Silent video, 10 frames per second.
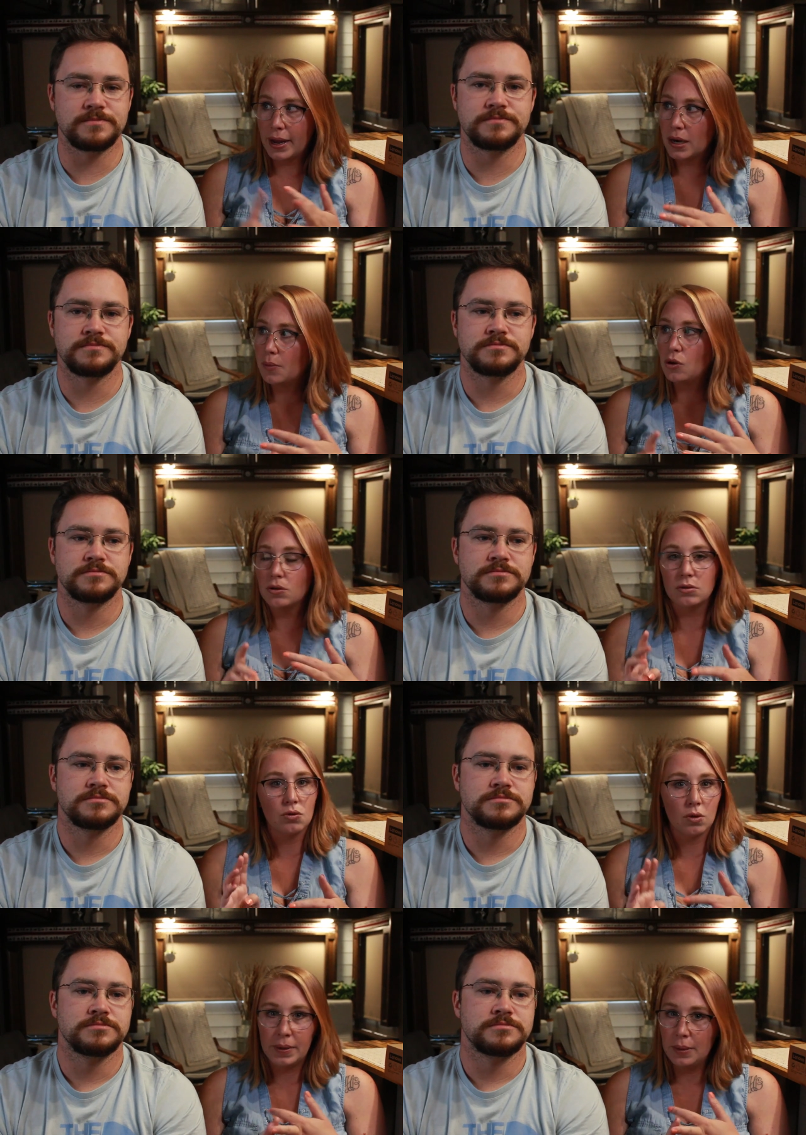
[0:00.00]
Speaker 1: animals
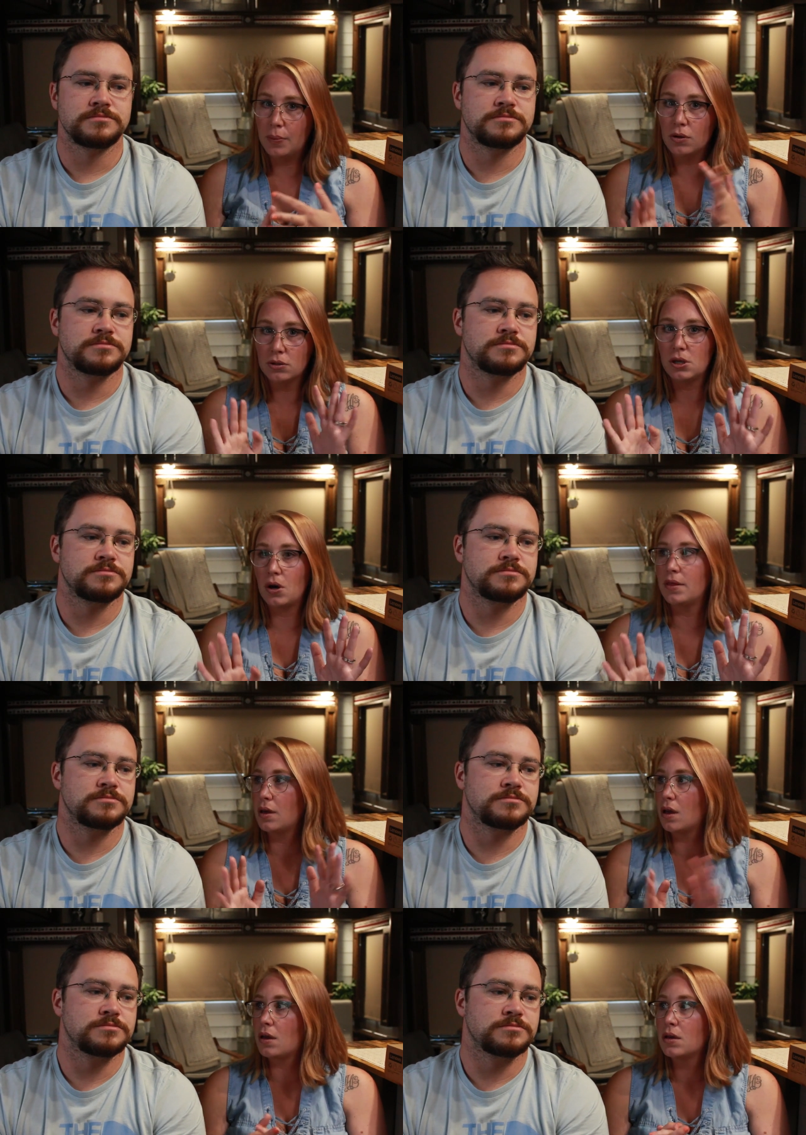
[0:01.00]
or people so i
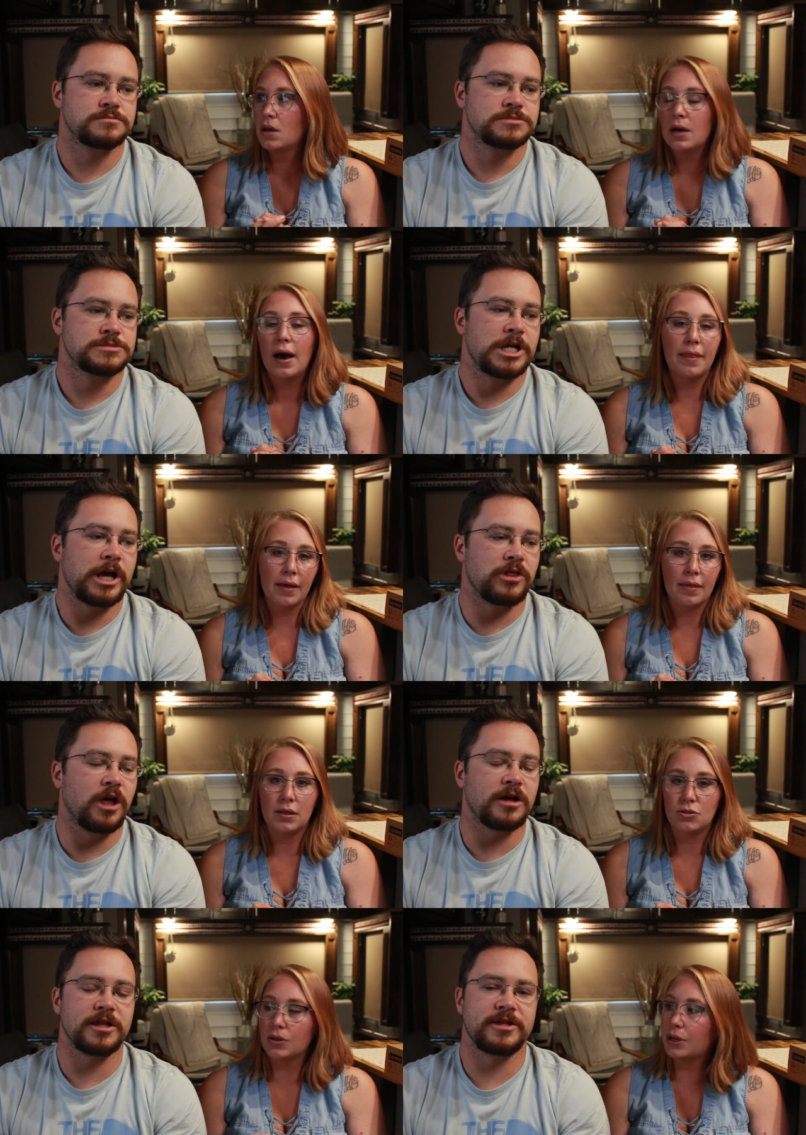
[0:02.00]
think I think and
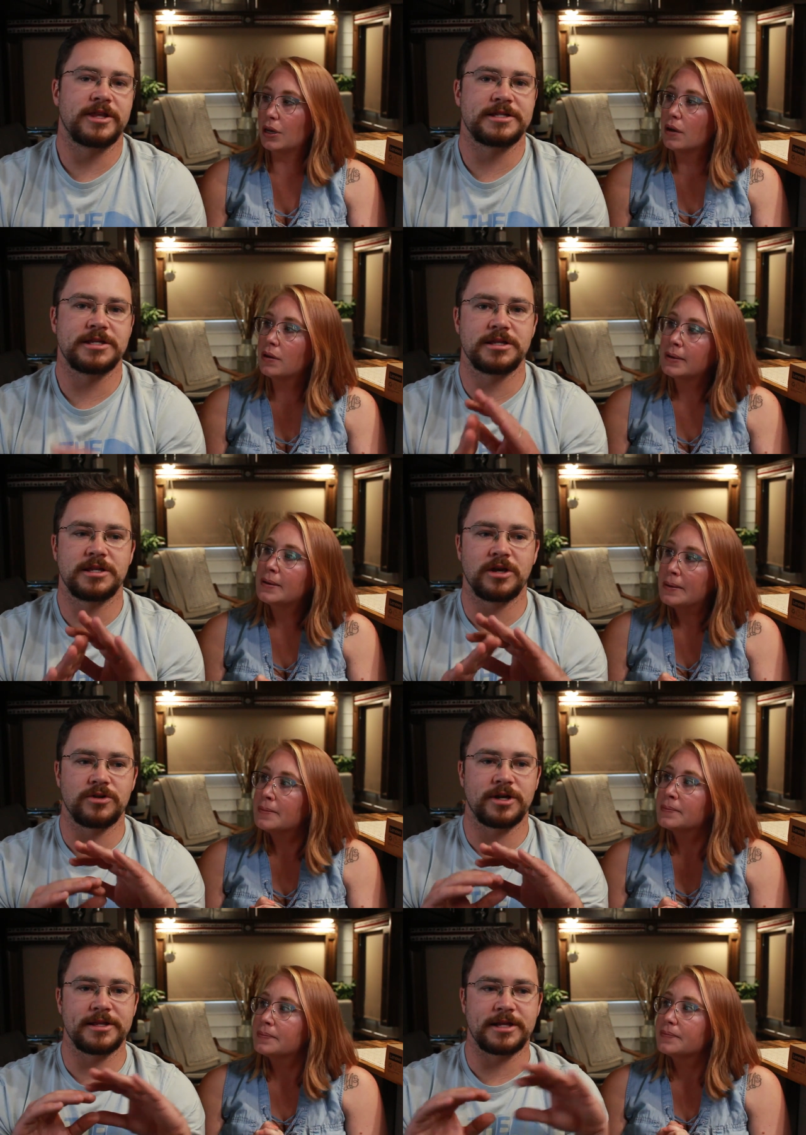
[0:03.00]
luckily really they
Speaker 2: said the other
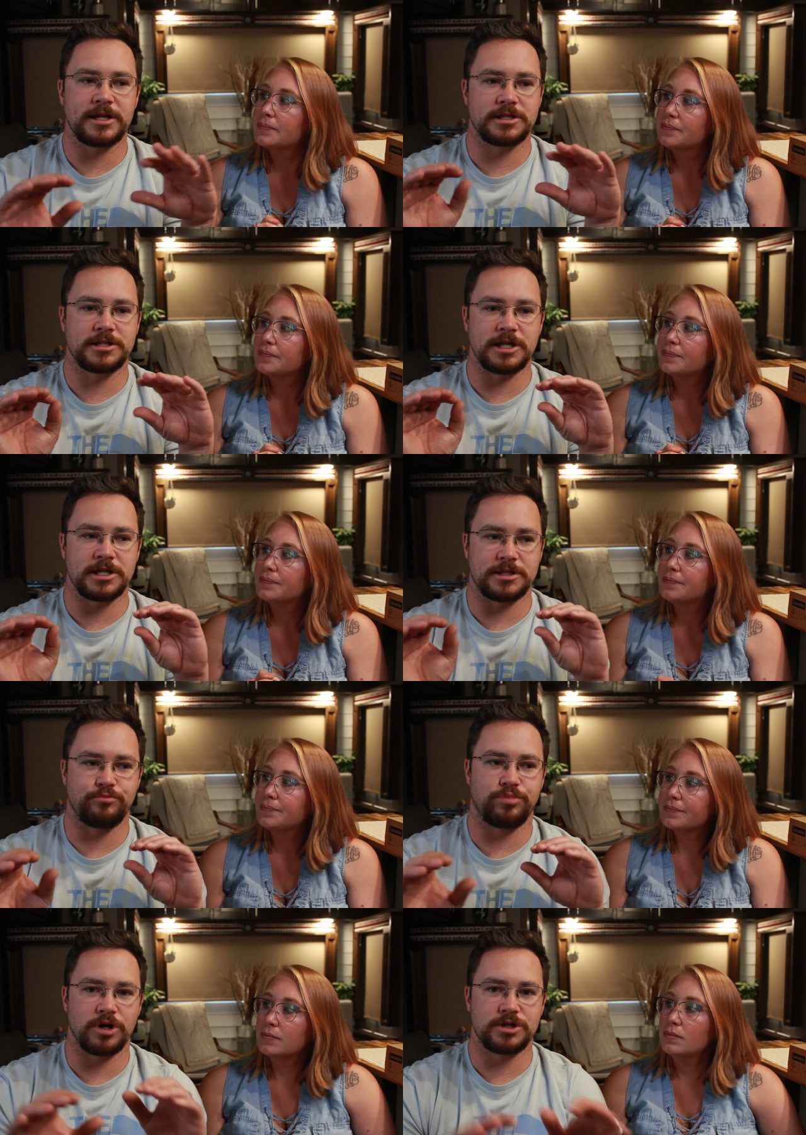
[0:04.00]
night that it's it's
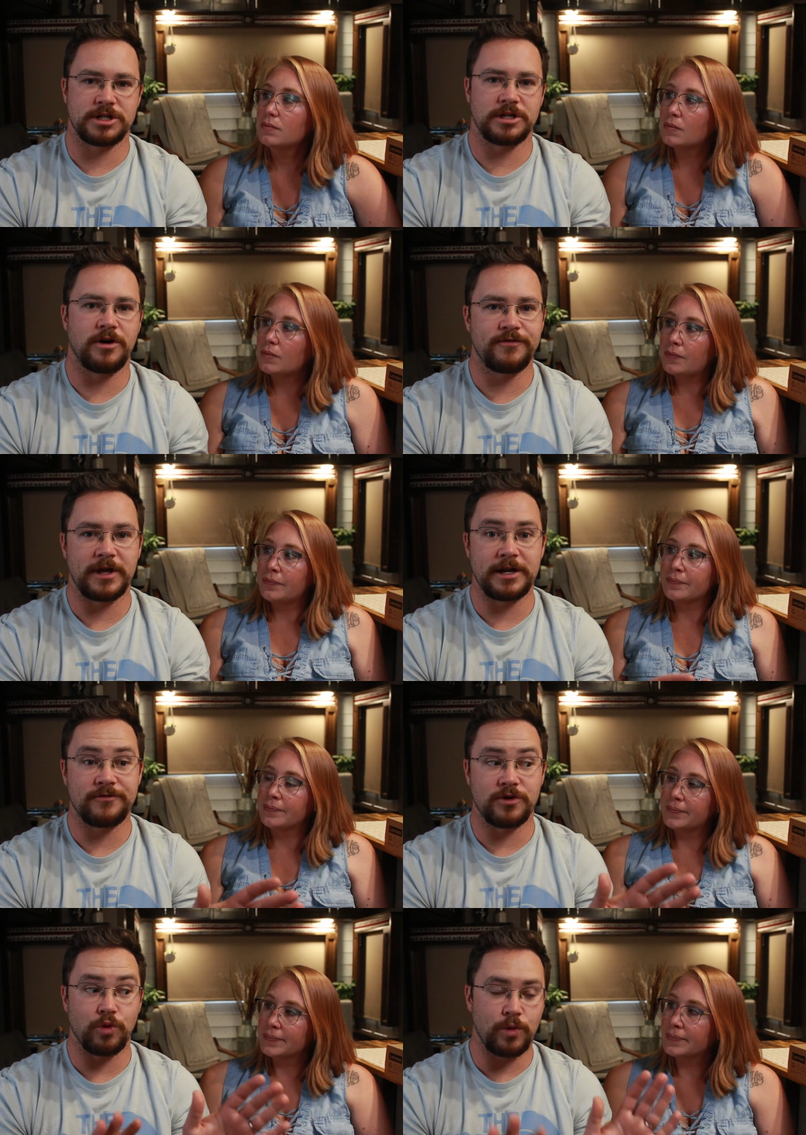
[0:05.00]
burnt enough that
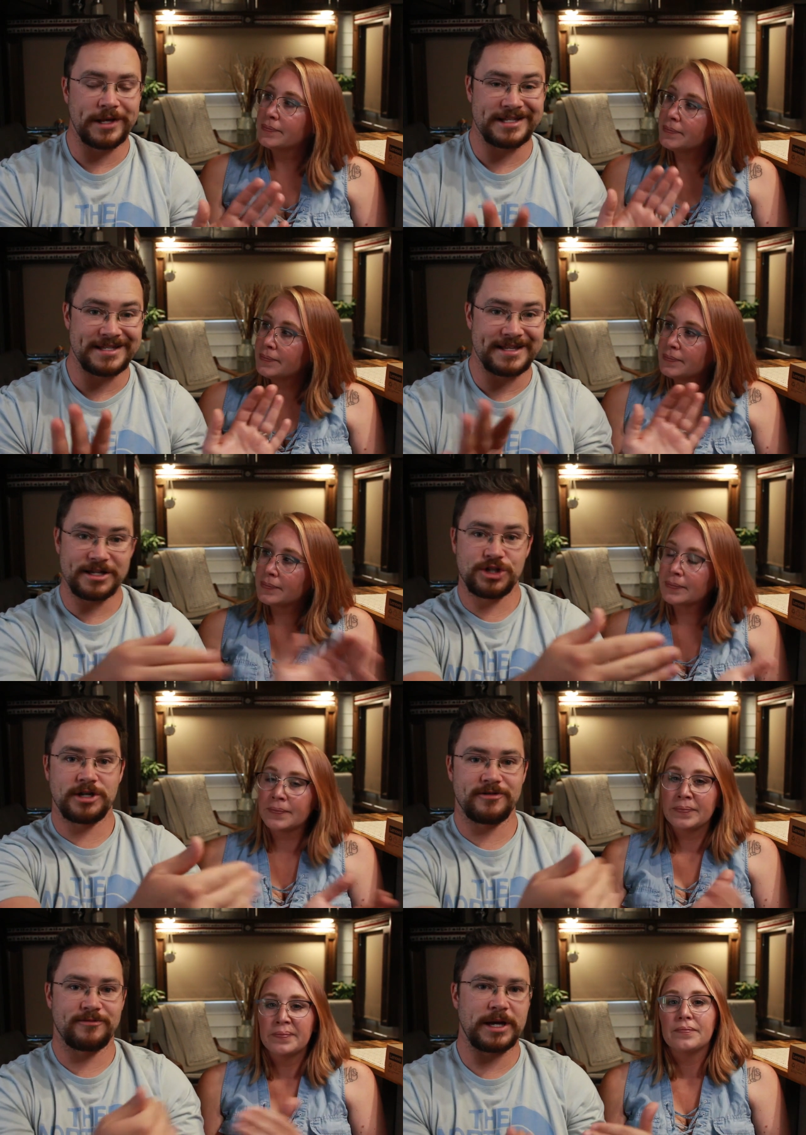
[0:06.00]
if the winds did
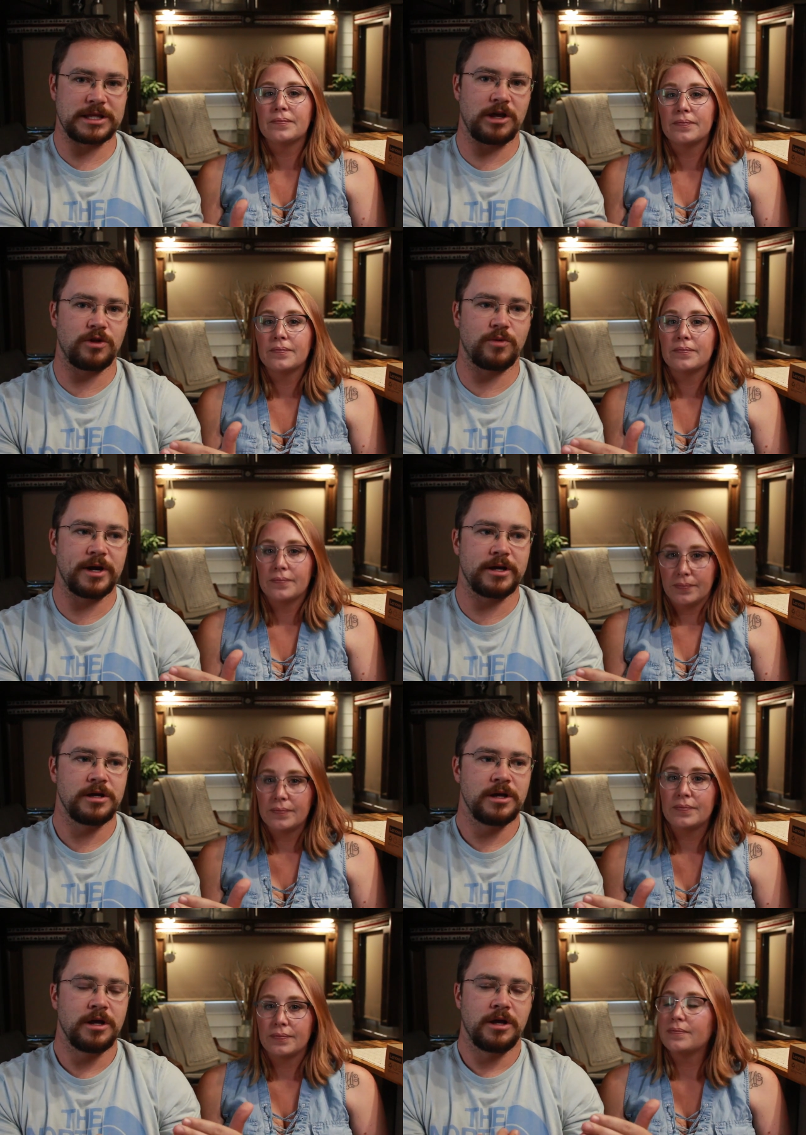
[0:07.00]
shift back the other way,
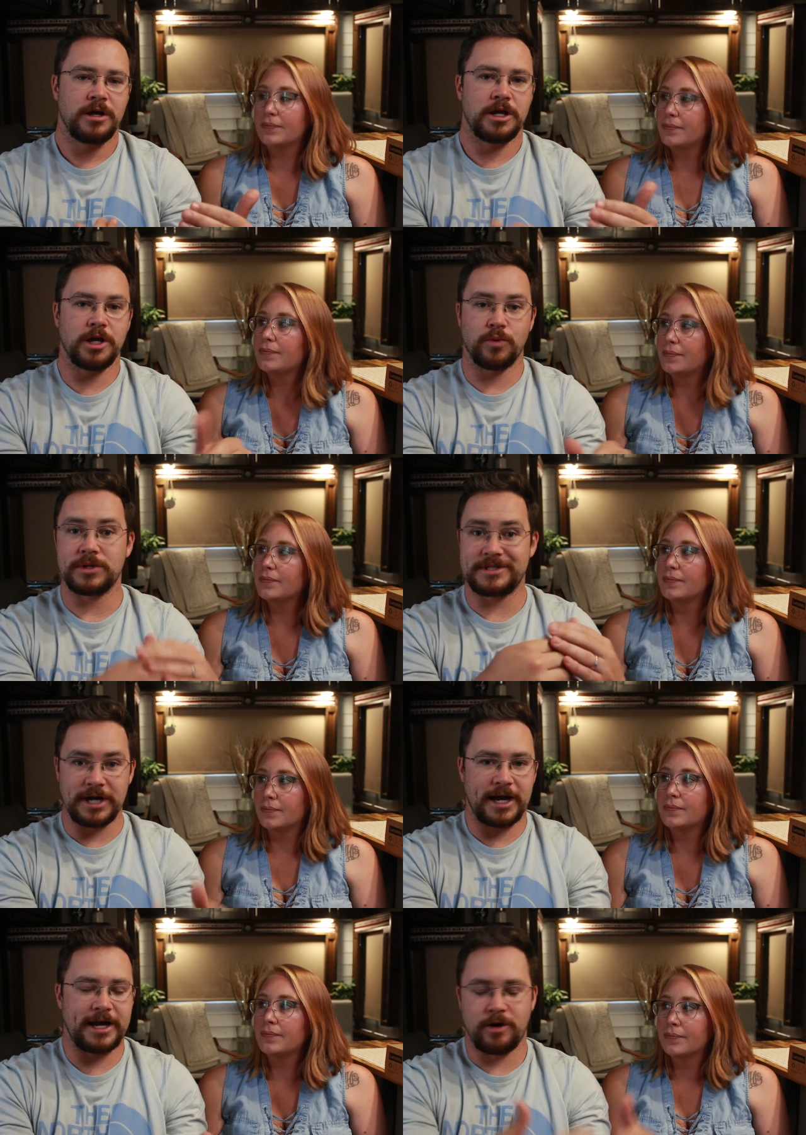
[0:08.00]
it would
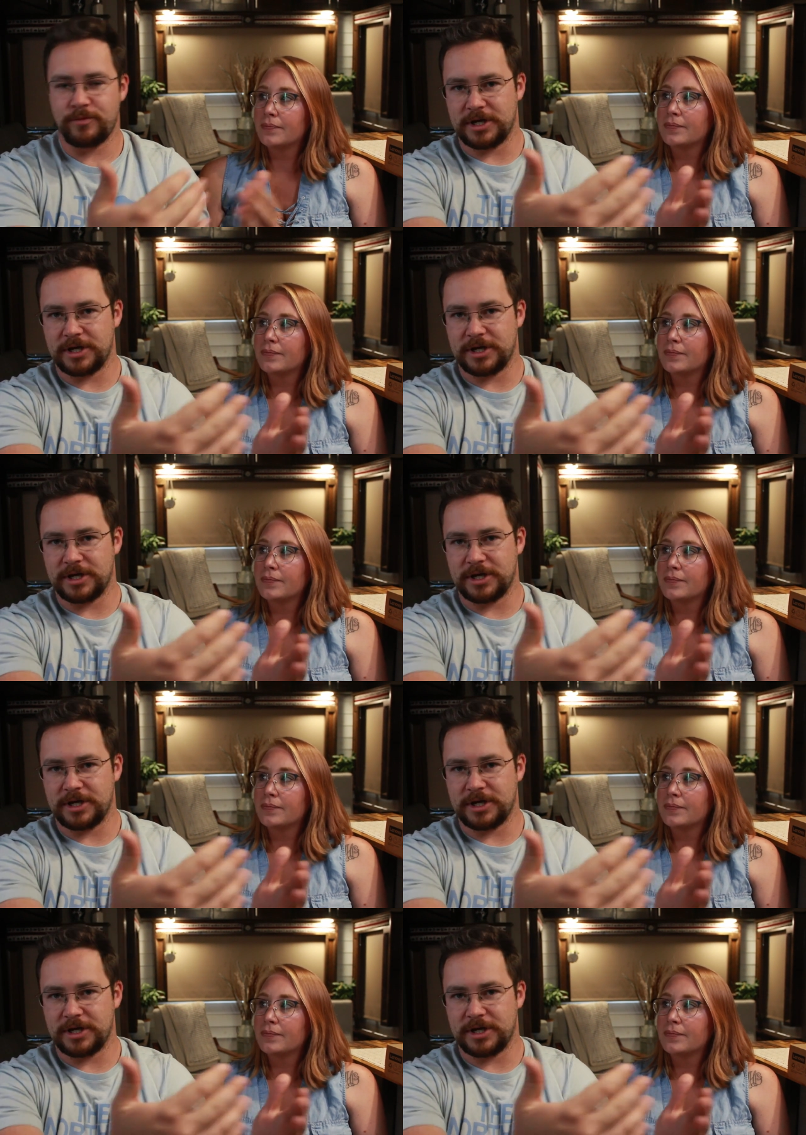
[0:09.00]
die out